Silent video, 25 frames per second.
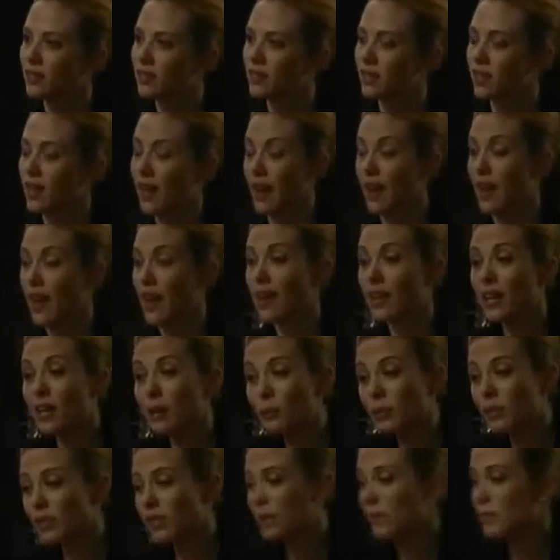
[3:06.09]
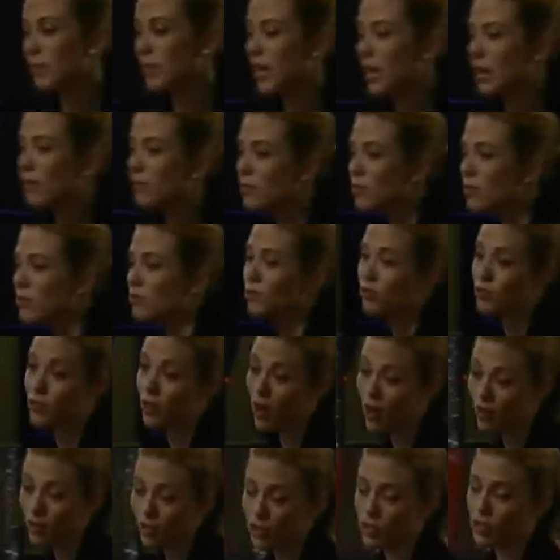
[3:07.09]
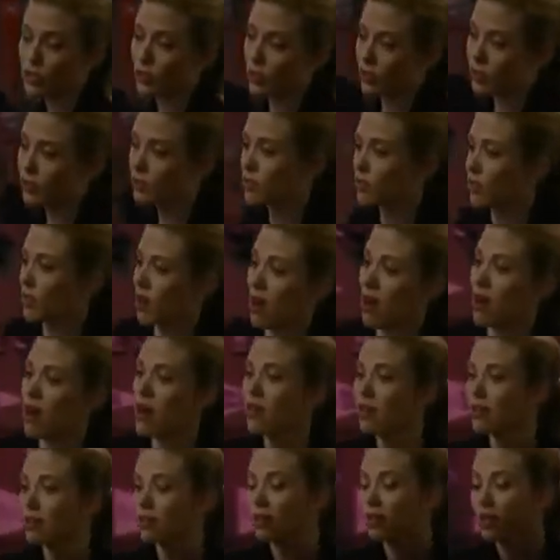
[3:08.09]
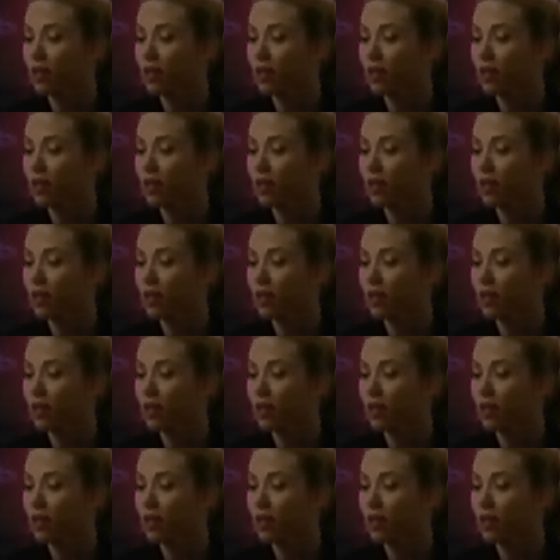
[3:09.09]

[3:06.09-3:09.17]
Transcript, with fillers: I hate it, but sometimes you draw the short straw and